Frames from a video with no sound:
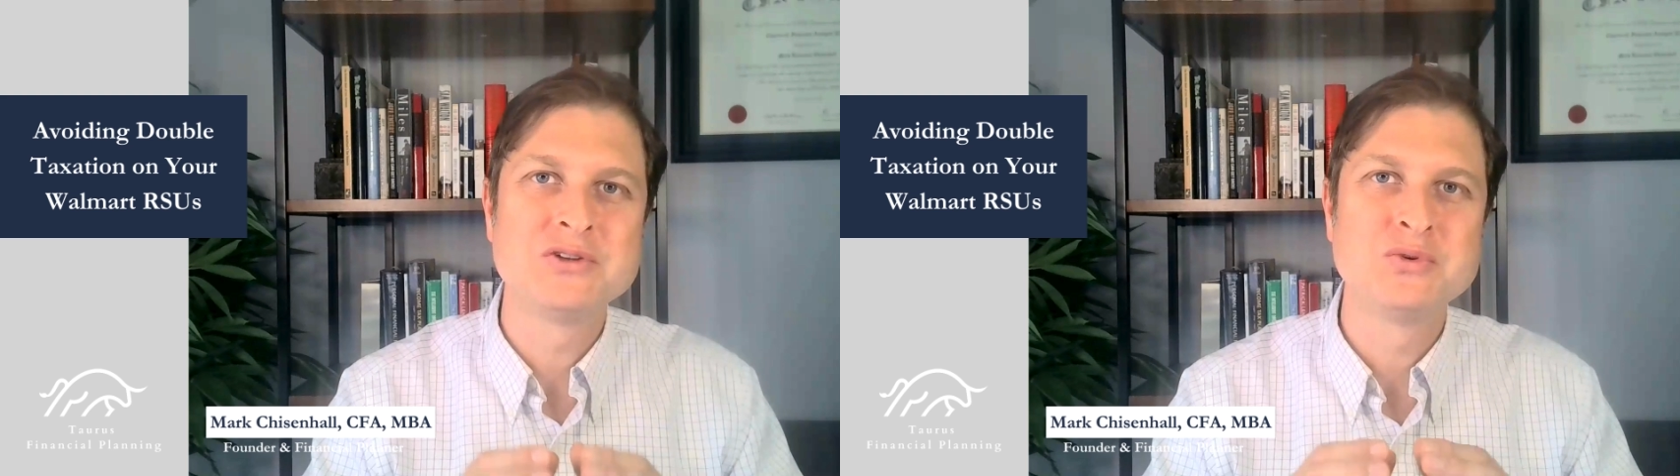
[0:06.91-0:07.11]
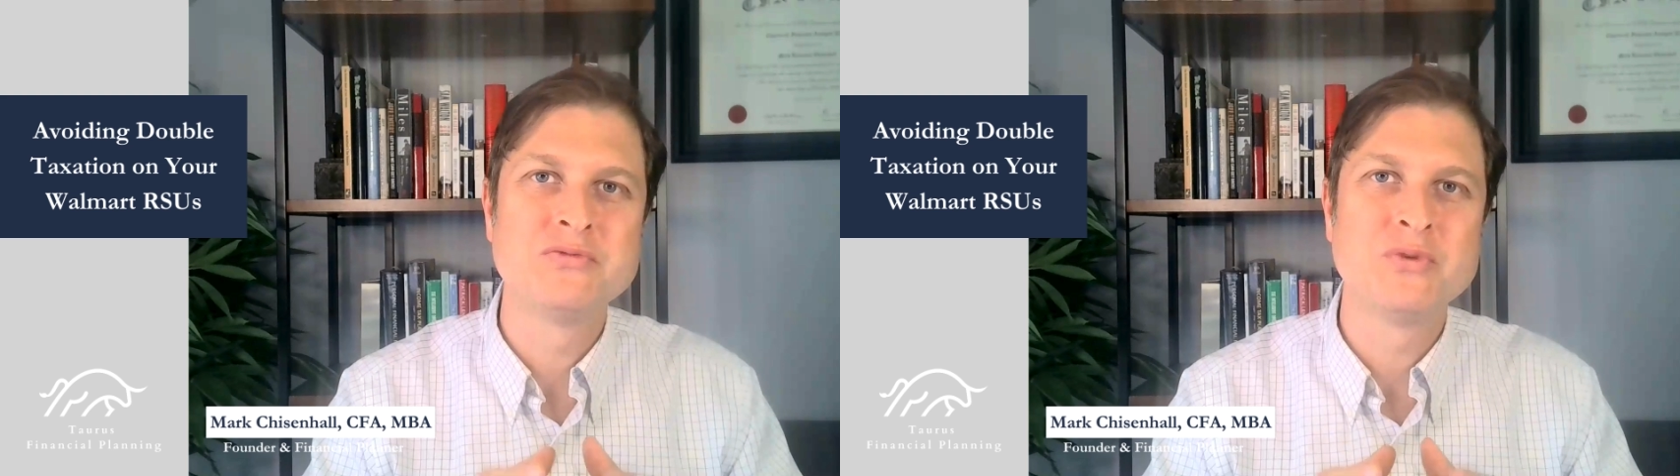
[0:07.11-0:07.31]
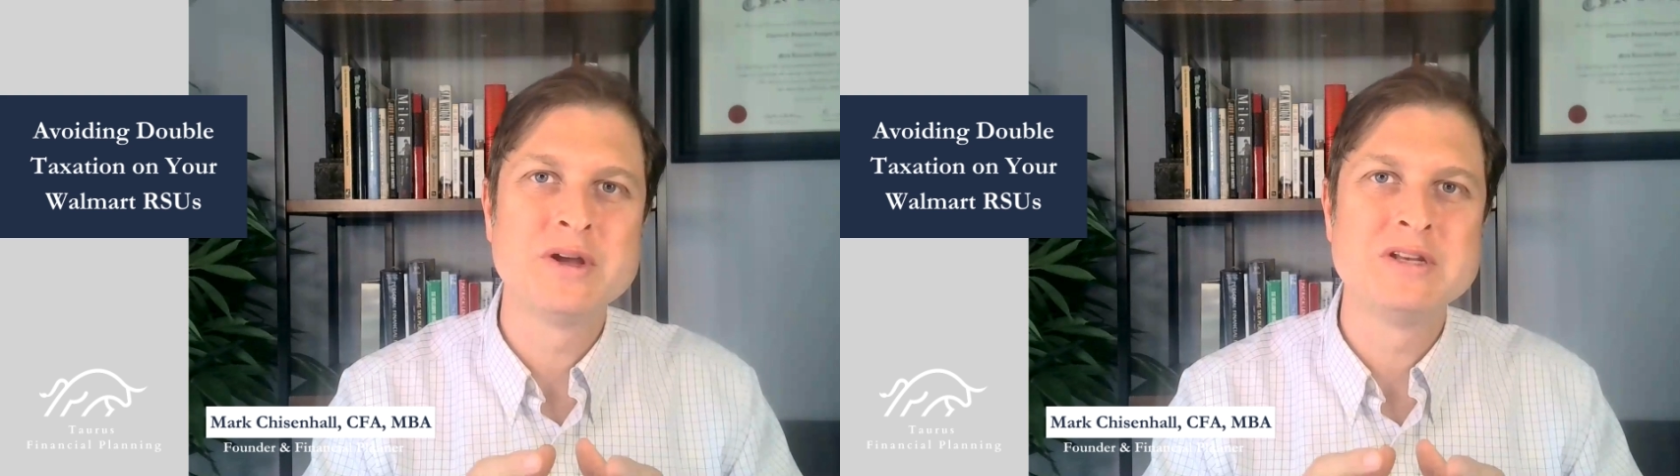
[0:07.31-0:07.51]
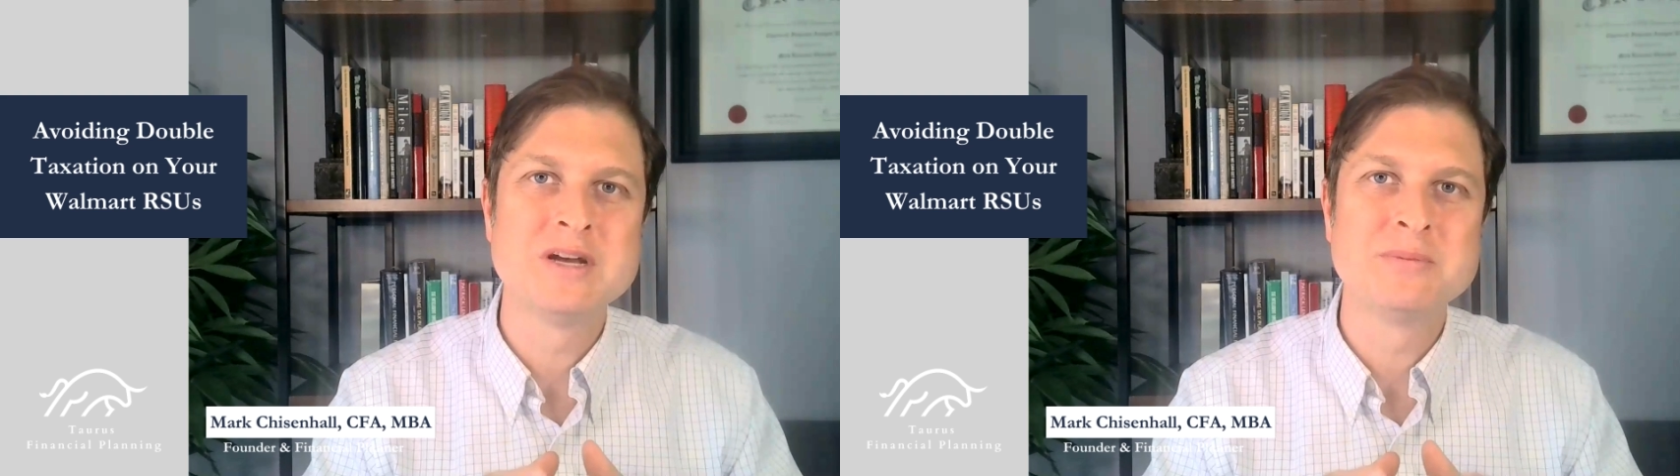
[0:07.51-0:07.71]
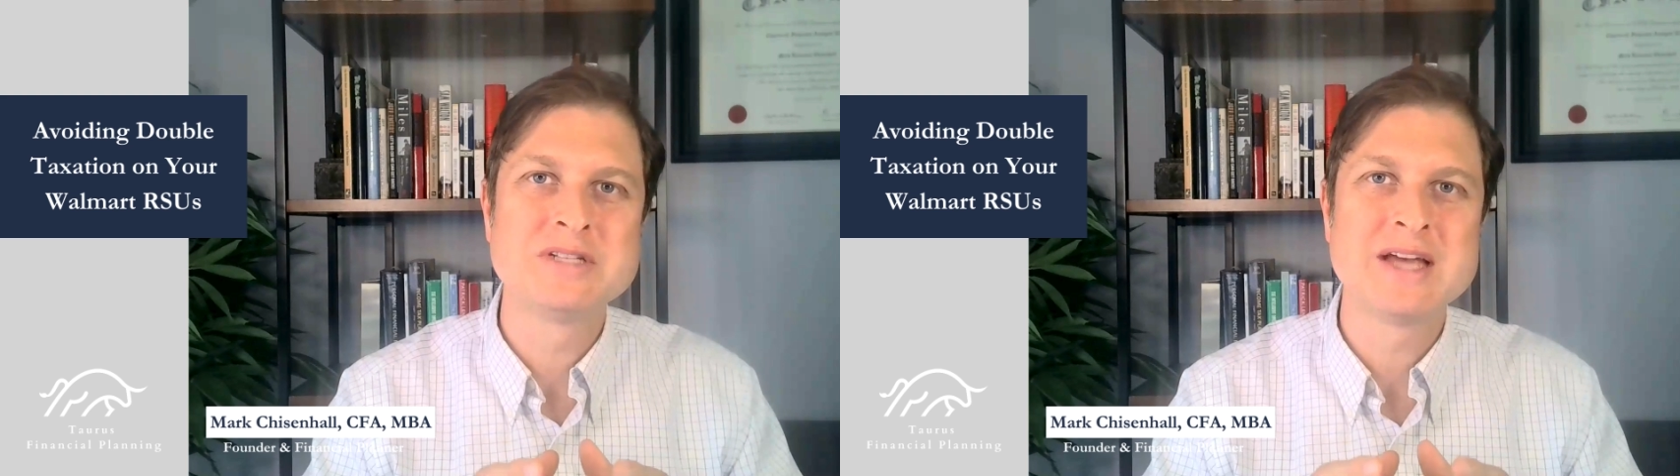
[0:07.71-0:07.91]
how to
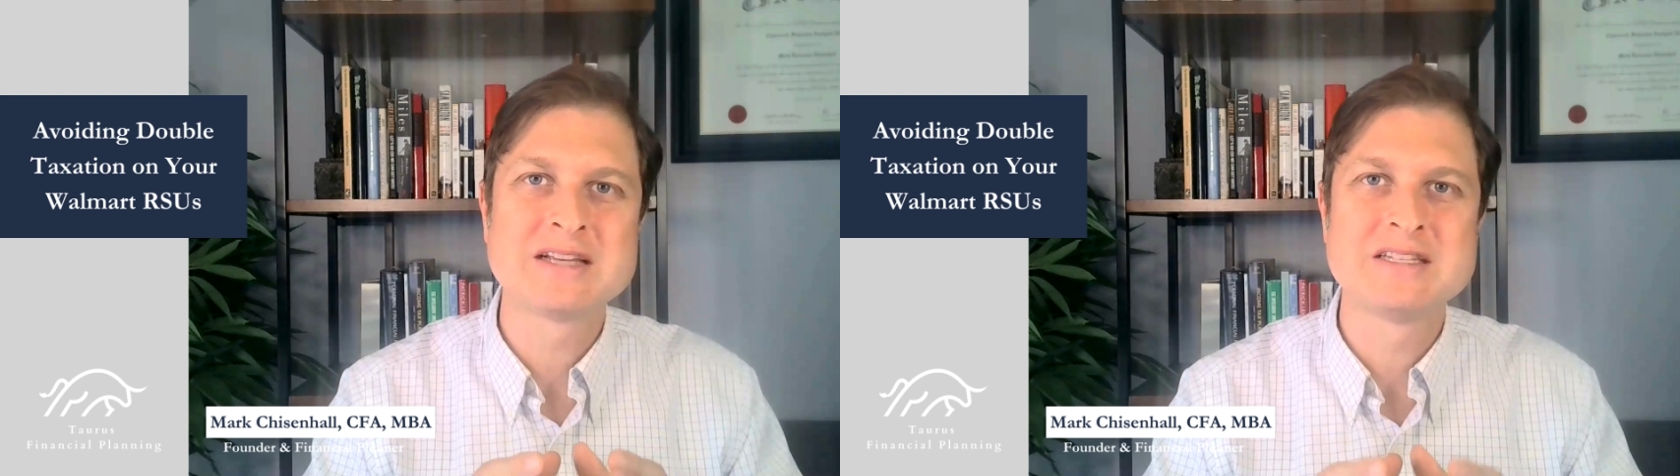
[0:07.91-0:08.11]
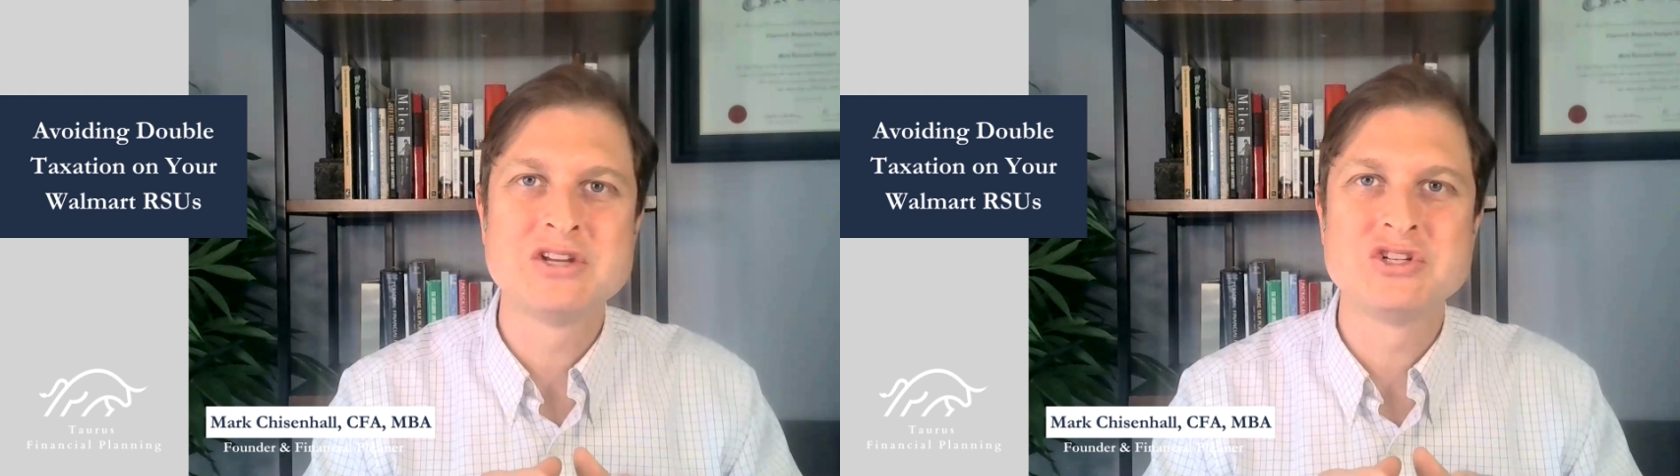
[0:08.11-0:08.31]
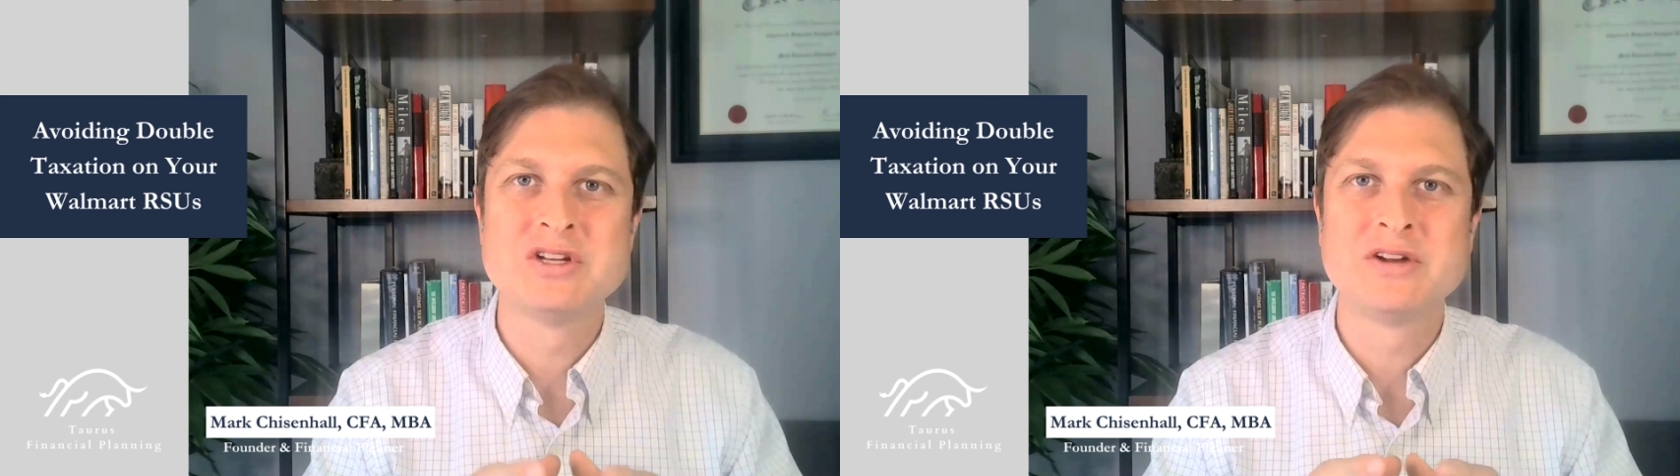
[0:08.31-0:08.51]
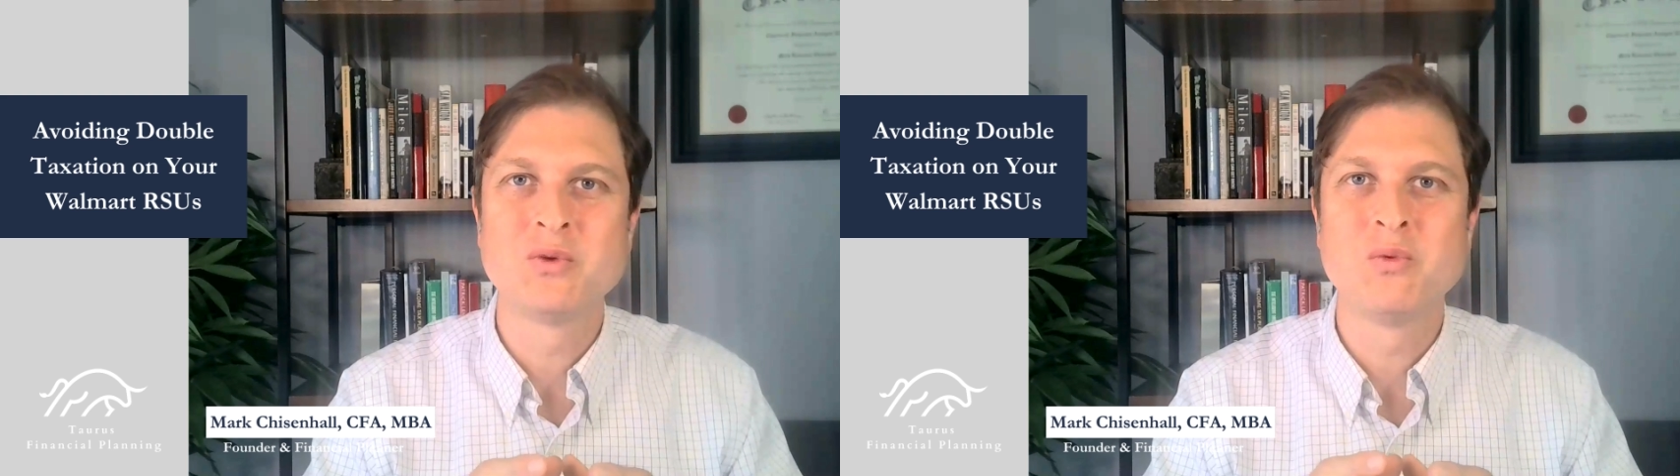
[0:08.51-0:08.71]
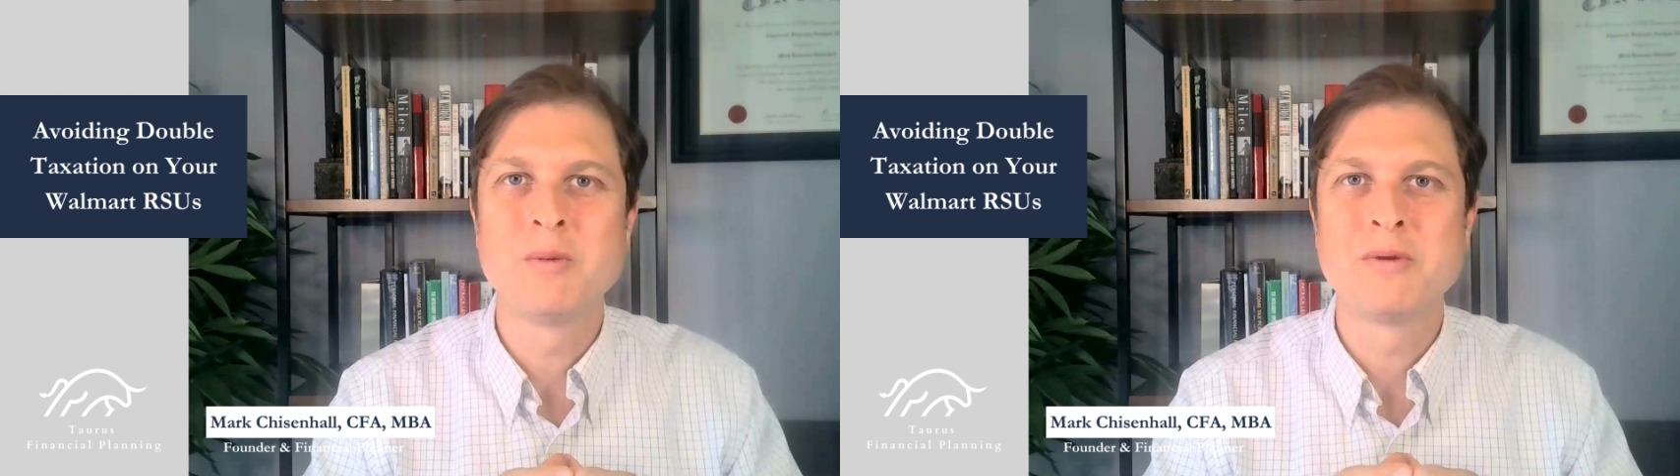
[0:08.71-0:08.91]
avoid double taxation on
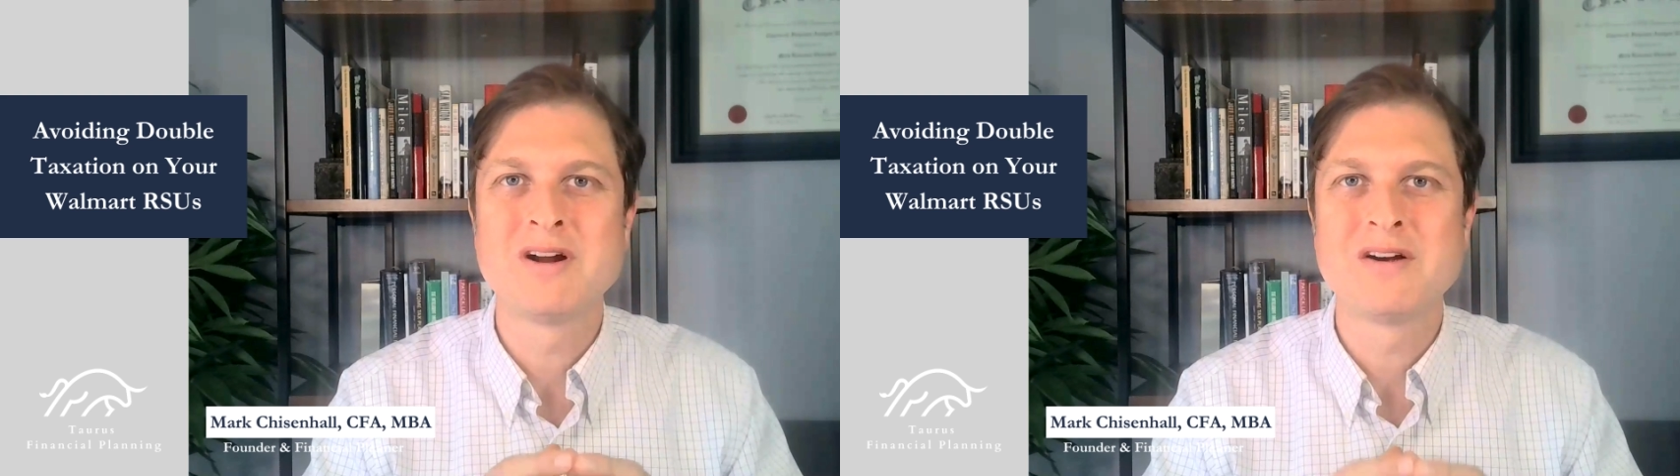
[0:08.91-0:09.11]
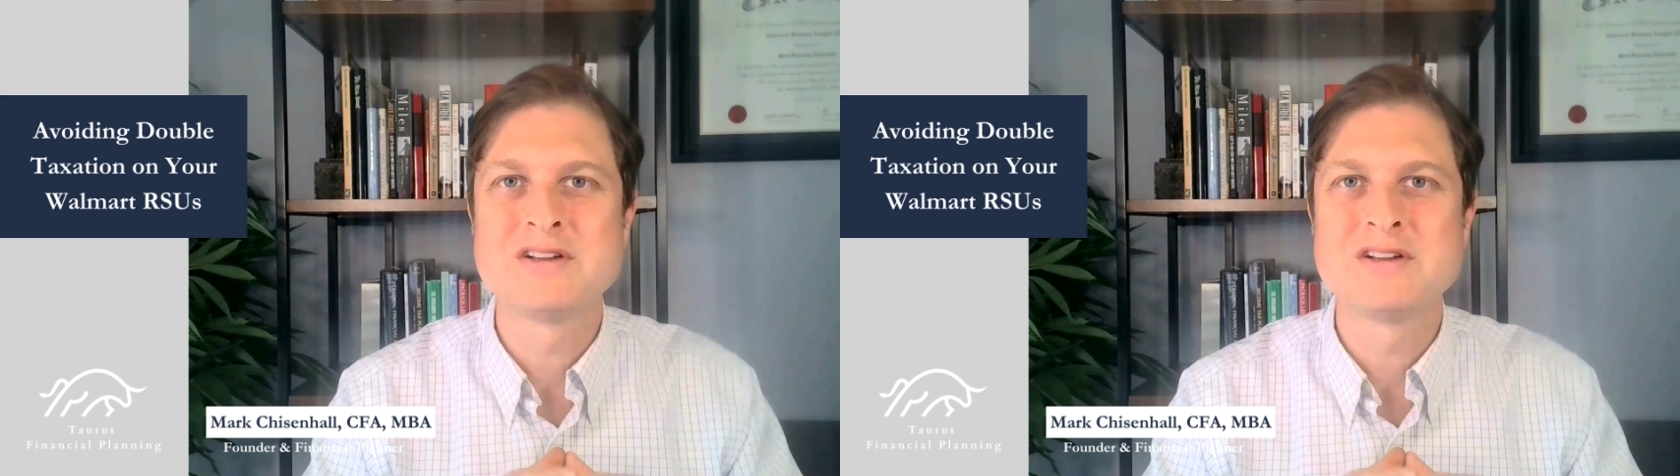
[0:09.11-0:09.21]
your Walmart